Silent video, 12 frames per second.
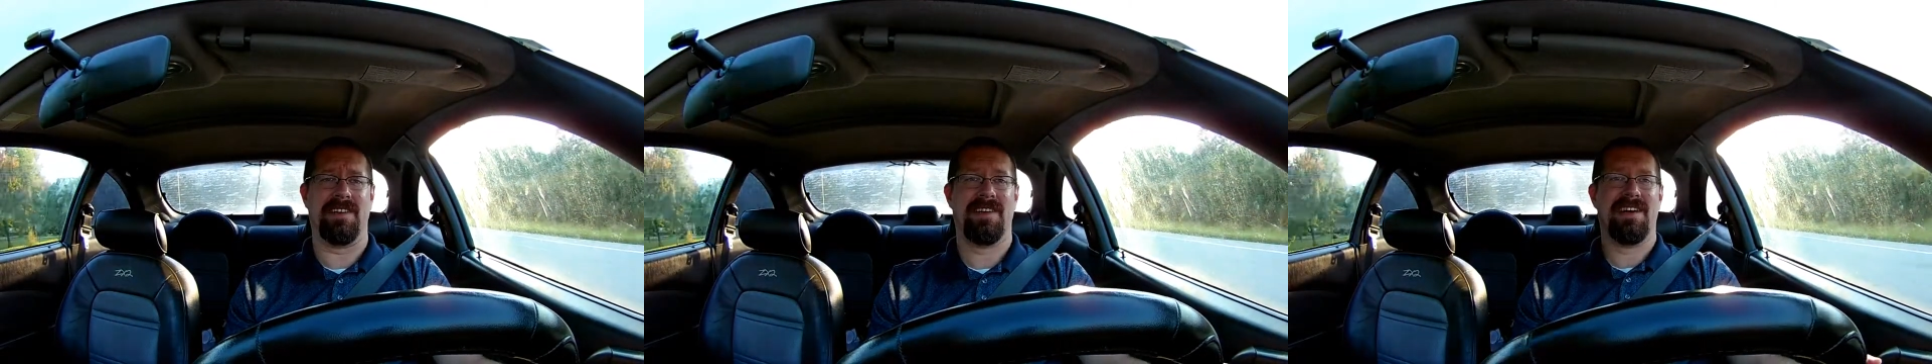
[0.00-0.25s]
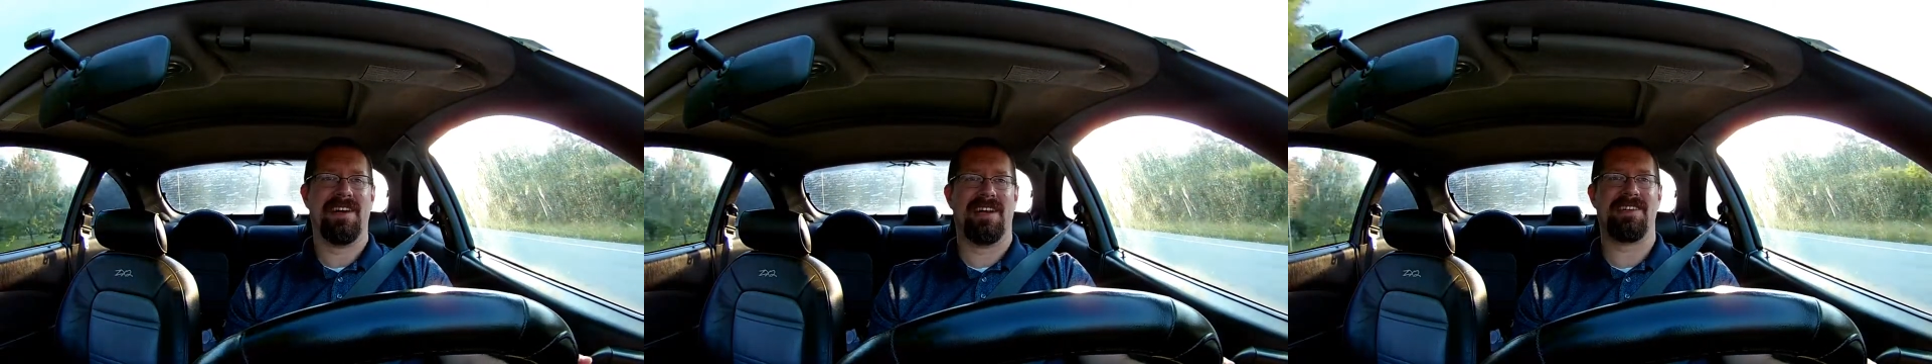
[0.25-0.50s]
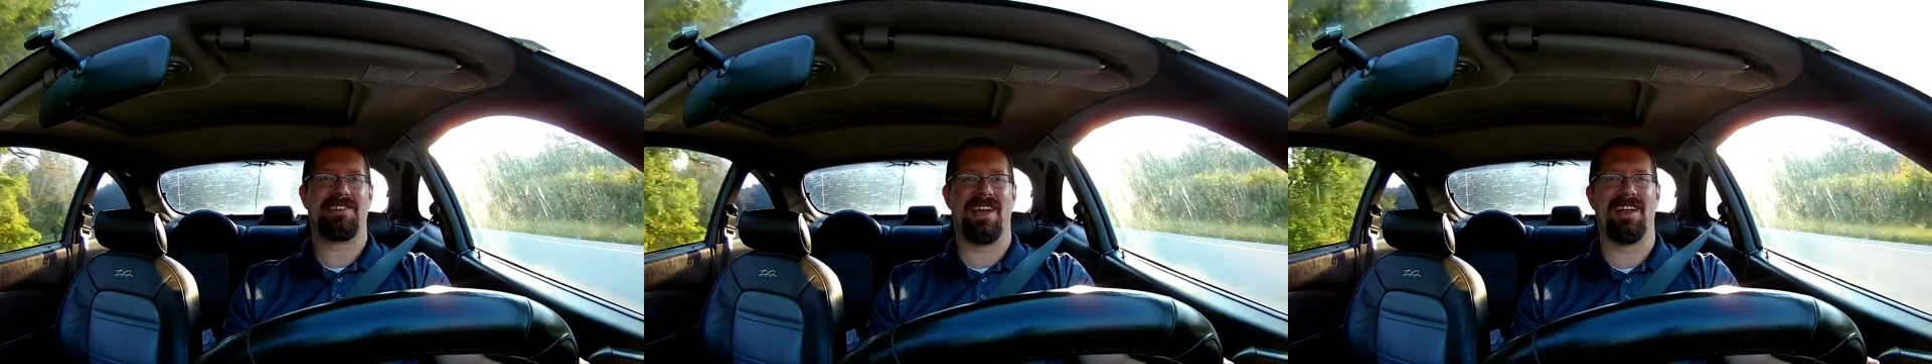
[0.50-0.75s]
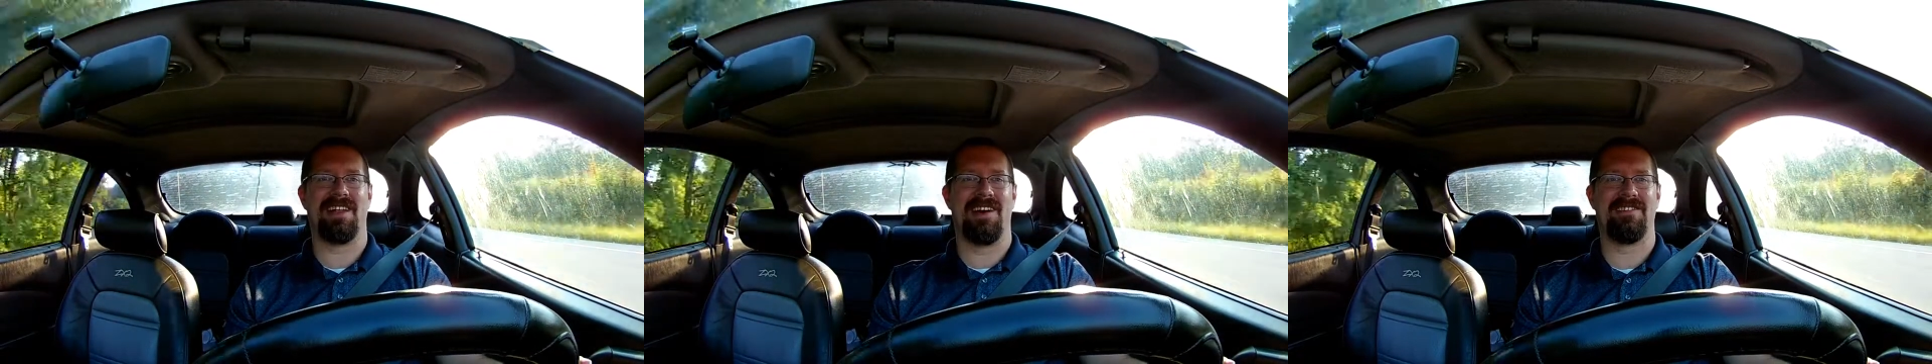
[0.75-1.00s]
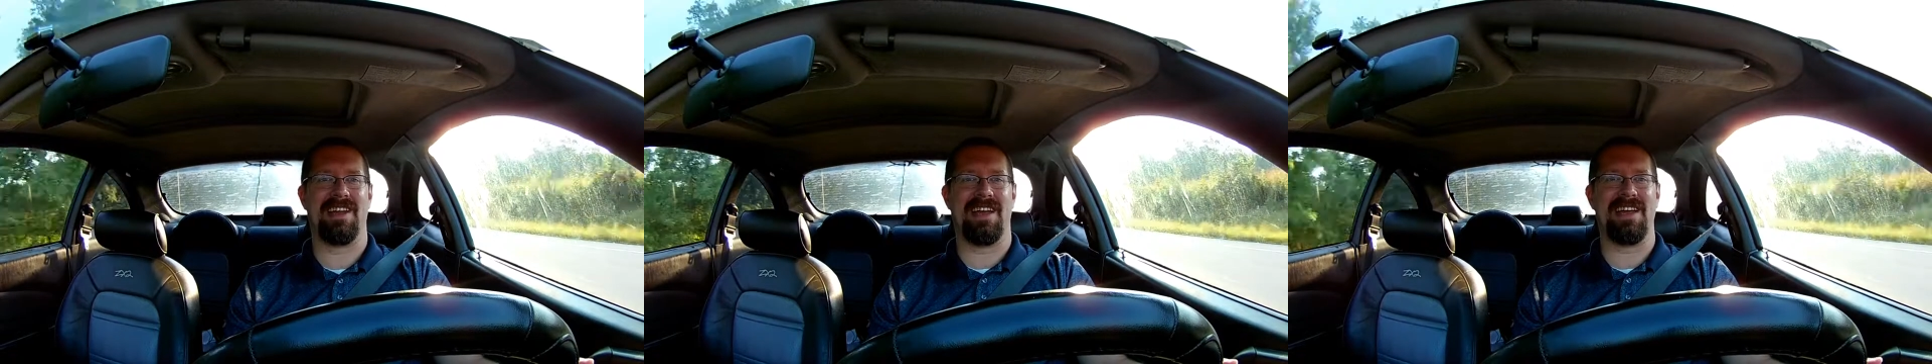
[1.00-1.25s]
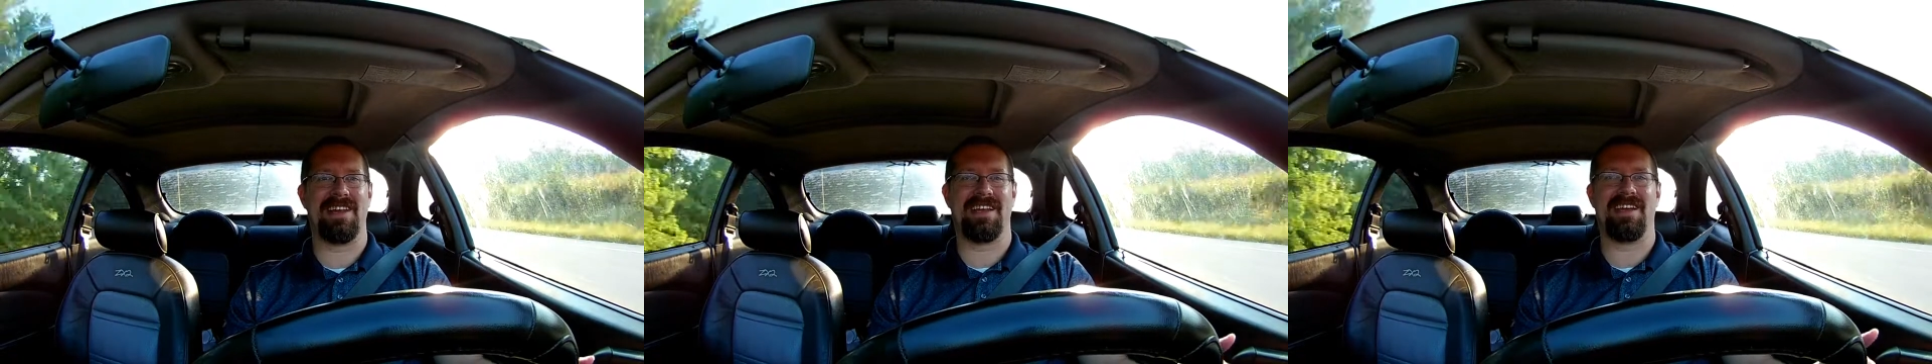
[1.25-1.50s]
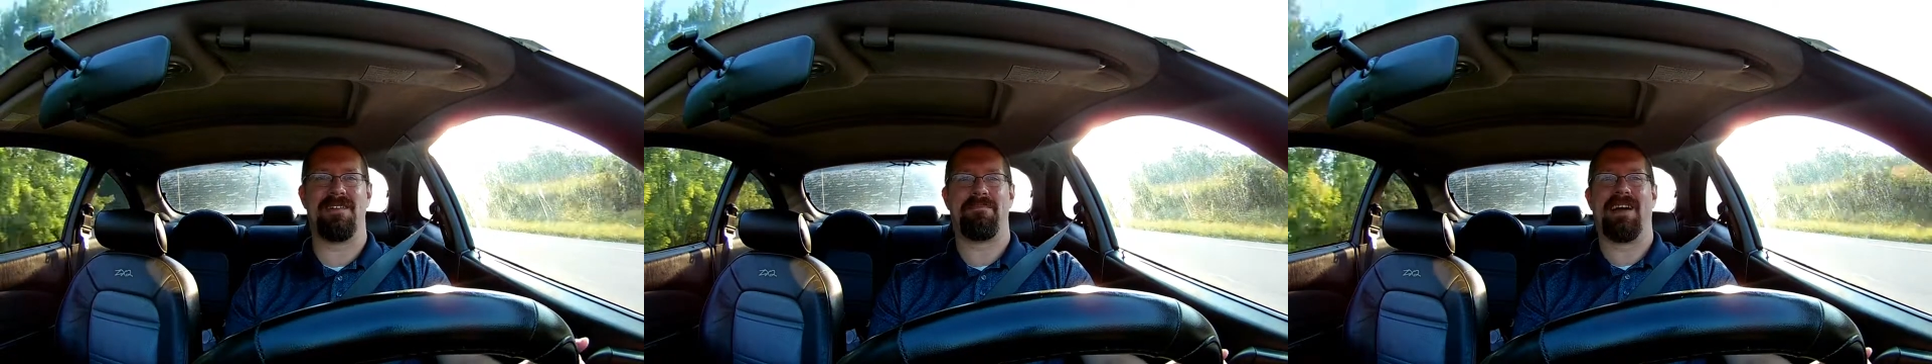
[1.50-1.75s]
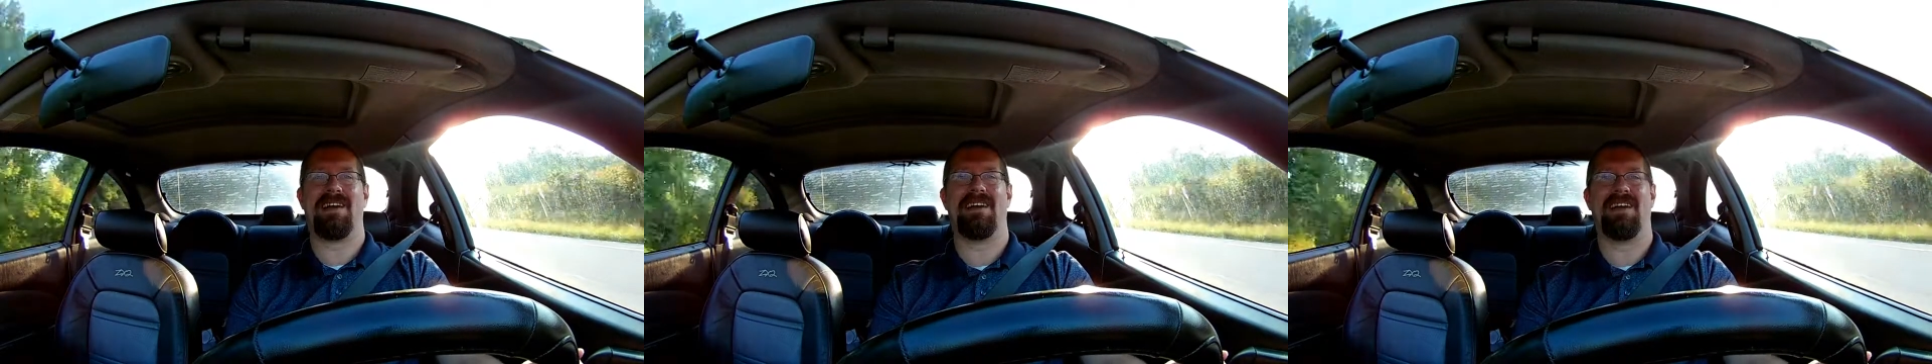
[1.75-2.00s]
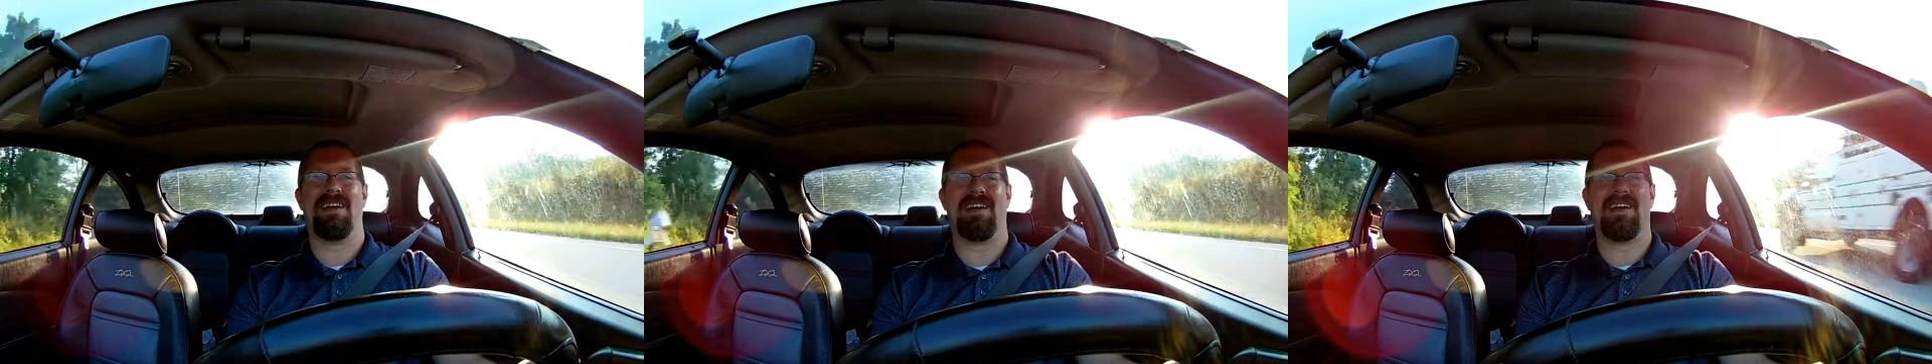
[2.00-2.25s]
And instead of loading it, he could get up there